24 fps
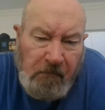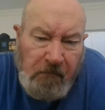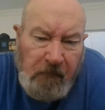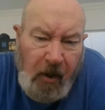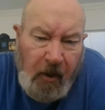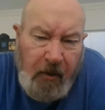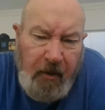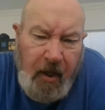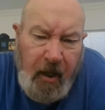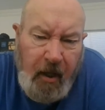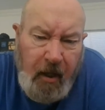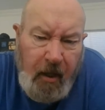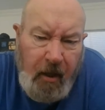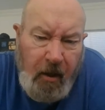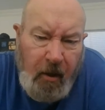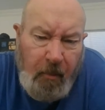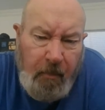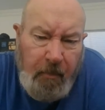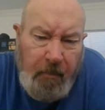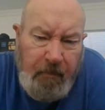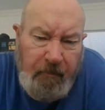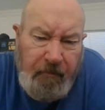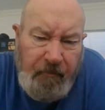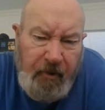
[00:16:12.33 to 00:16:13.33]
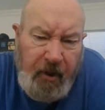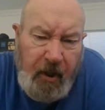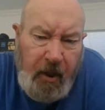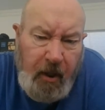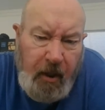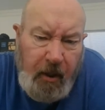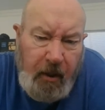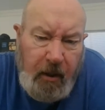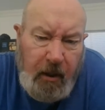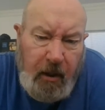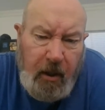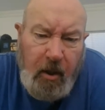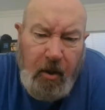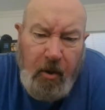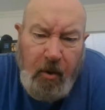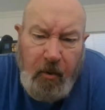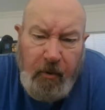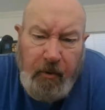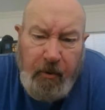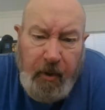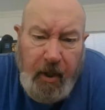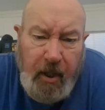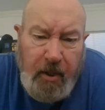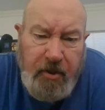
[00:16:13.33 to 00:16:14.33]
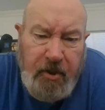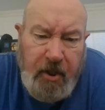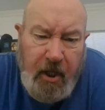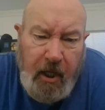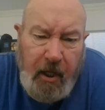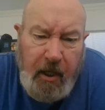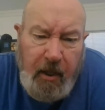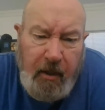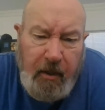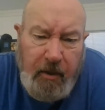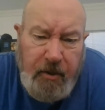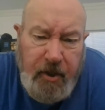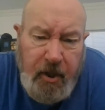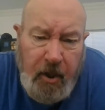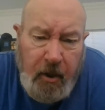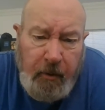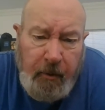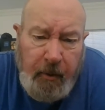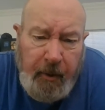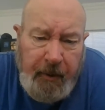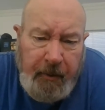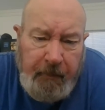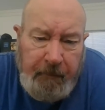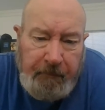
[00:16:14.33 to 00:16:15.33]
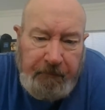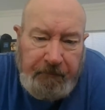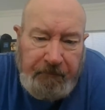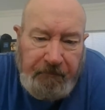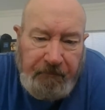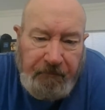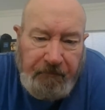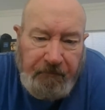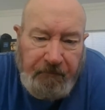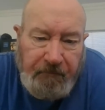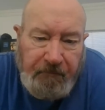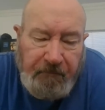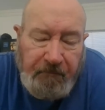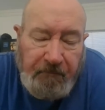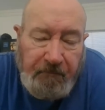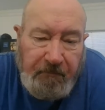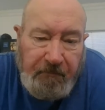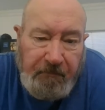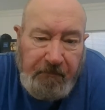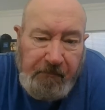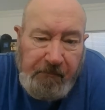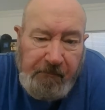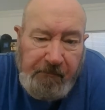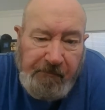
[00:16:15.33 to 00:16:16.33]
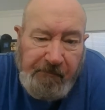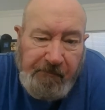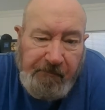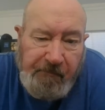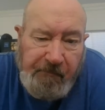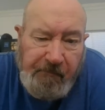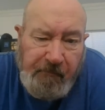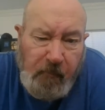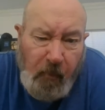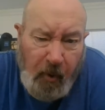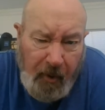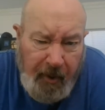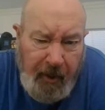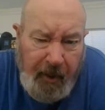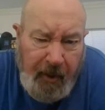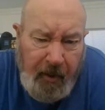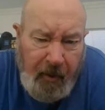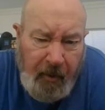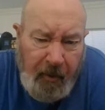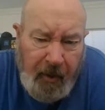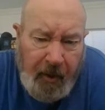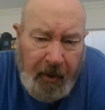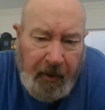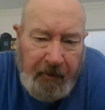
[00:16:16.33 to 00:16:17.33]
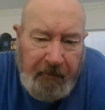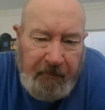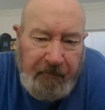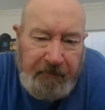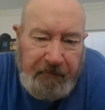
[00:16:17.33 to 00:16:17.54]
Are they helping feed, clothe, or educate your children? What are they doing?